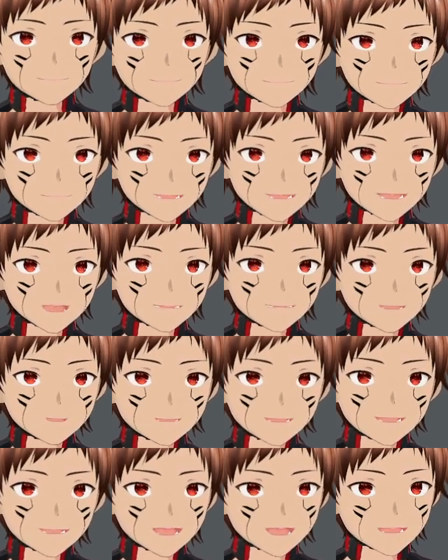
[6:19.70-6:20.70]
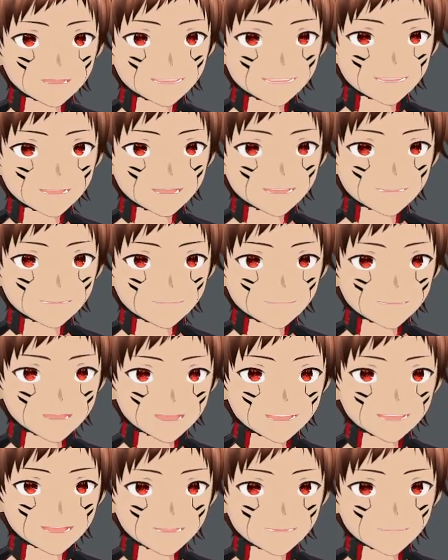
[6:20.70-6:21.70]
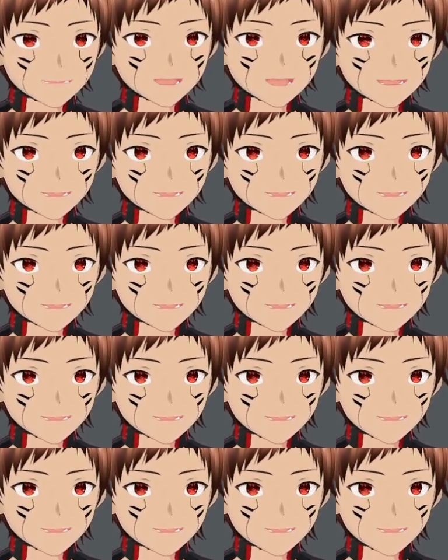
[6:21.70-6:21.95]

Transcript: Because you need them fate dice. Night spin